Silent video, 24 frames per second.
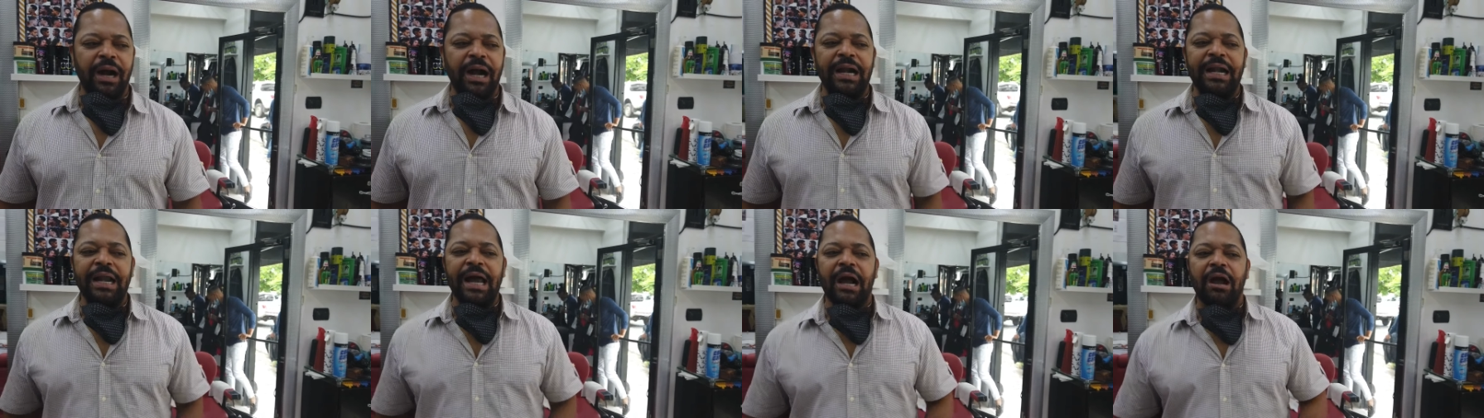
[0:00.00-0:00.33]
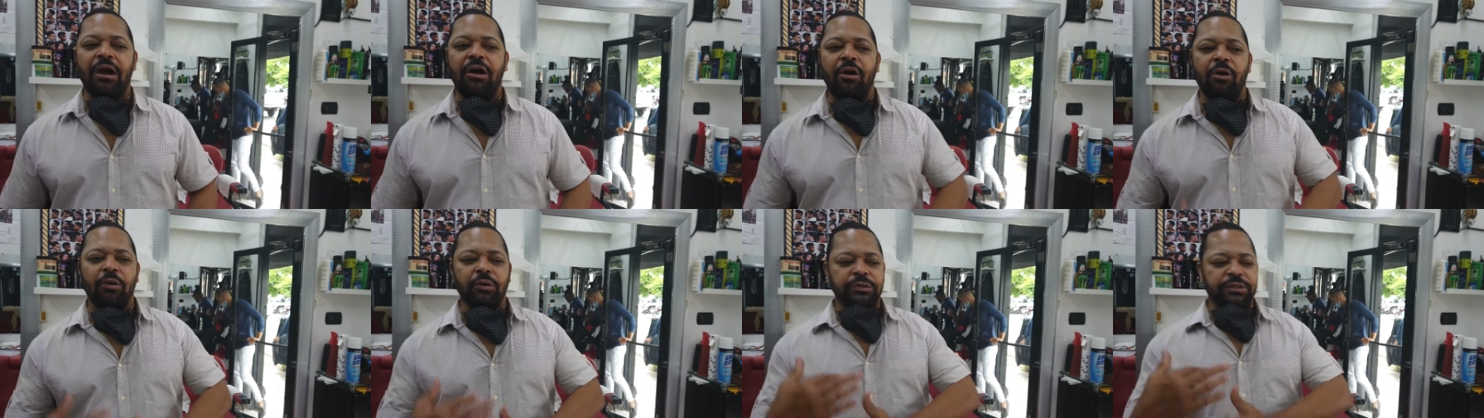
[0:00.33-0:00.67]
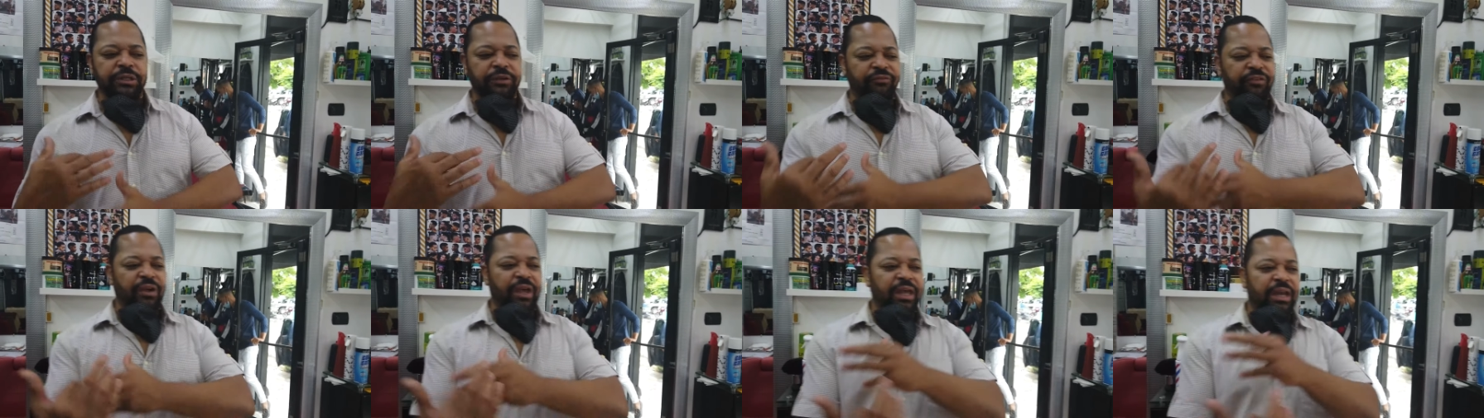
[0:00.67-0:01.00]
are not
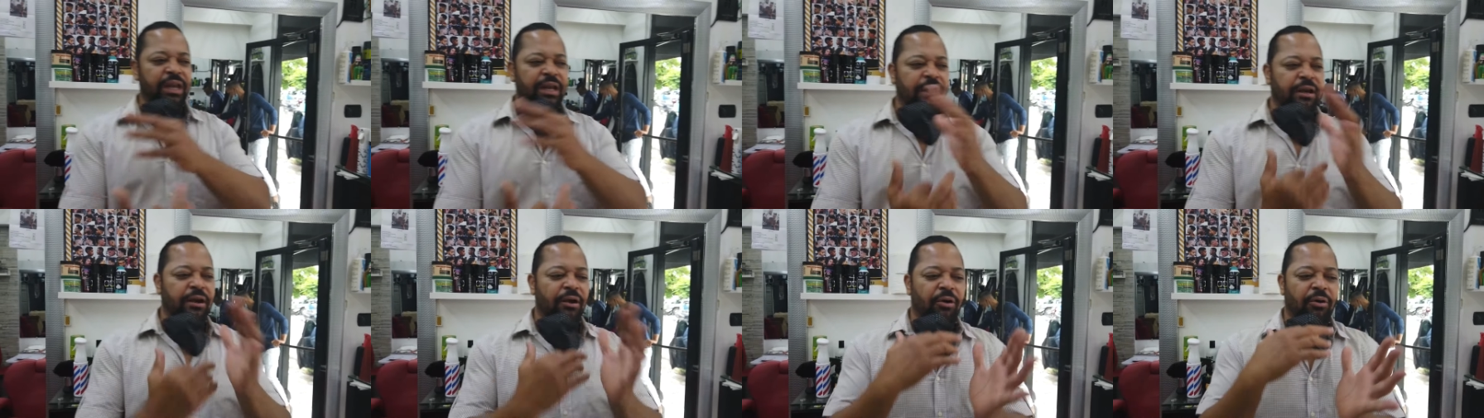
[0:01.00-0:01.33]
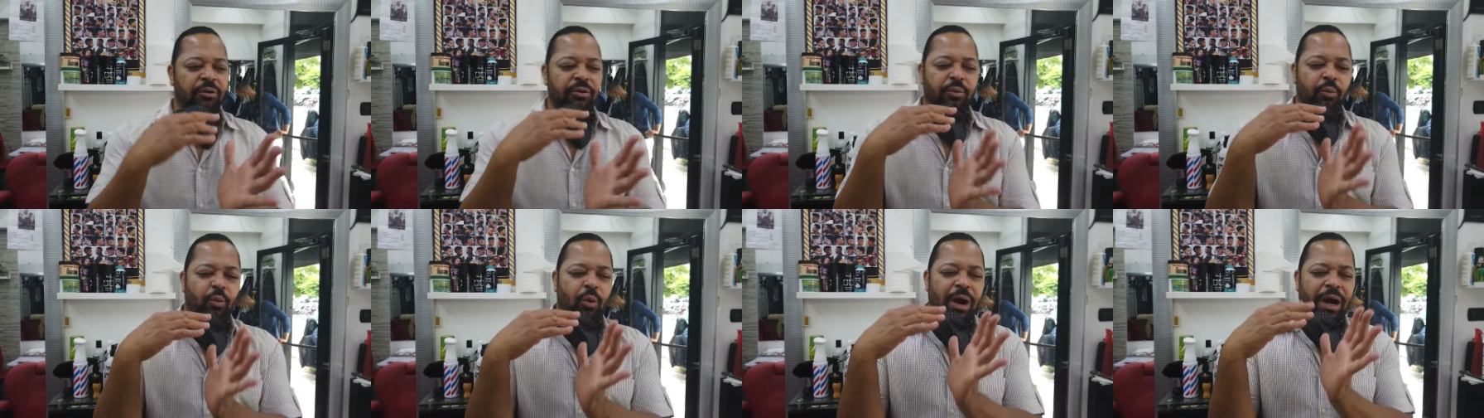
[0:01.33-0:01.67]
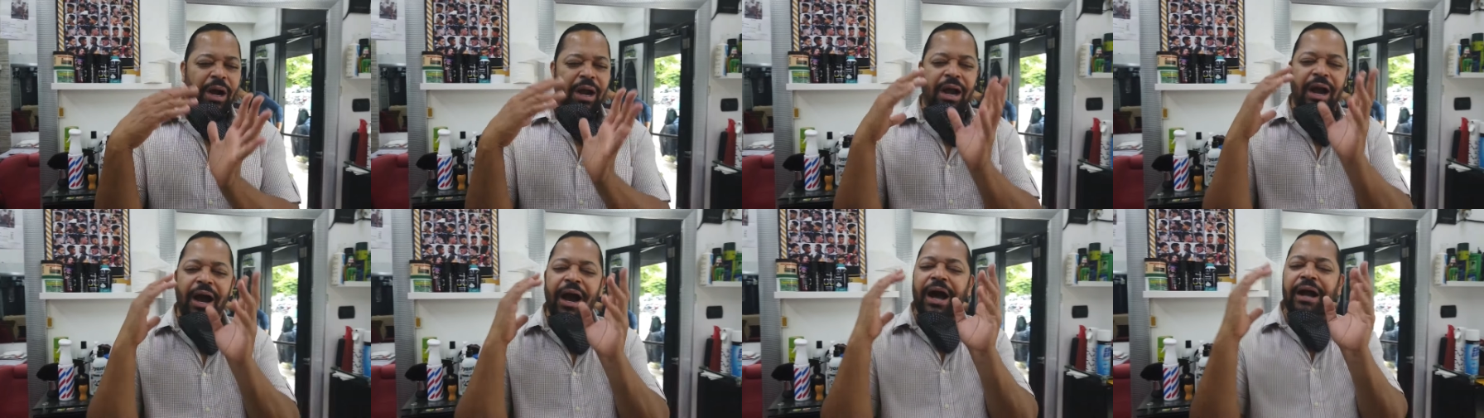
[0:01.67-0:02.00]
cultivating on
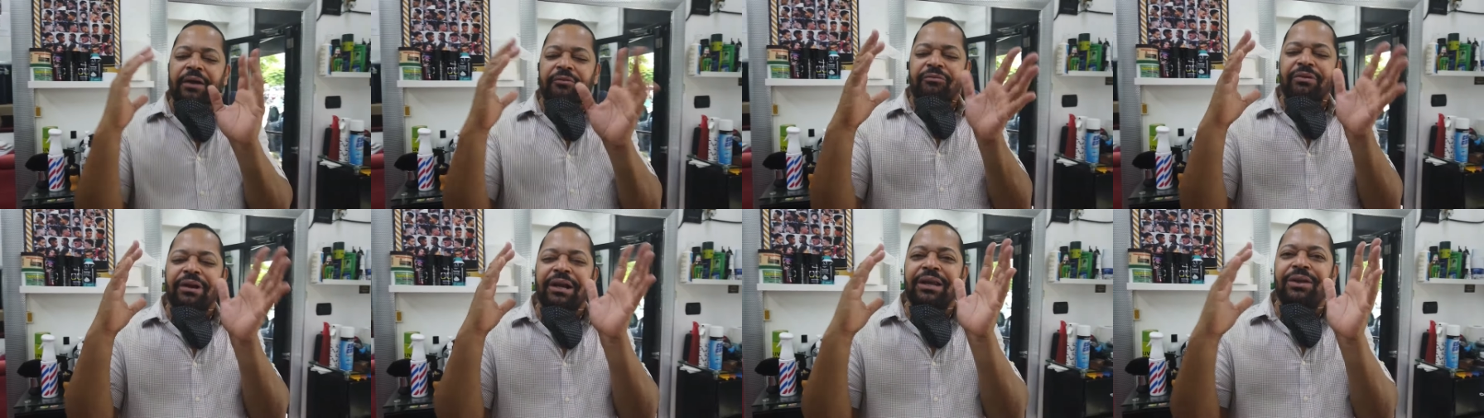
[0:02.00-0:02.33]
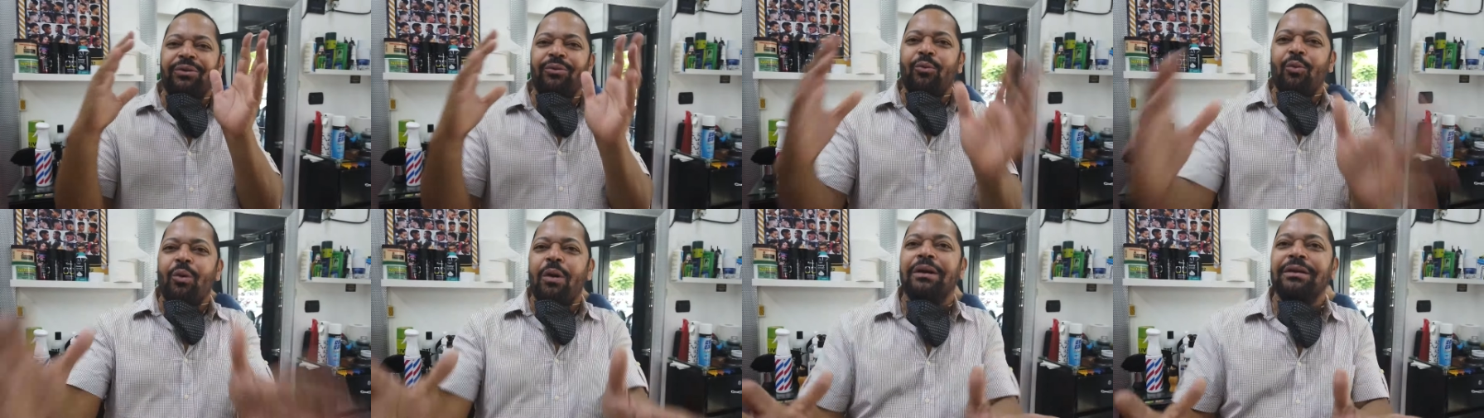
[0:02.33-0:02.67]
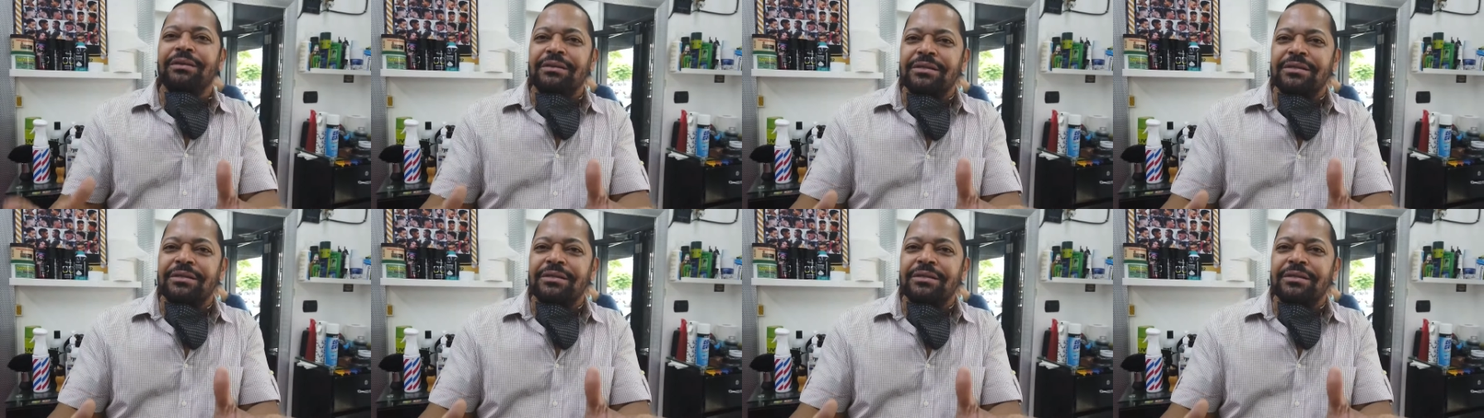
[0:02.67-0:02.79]
what God really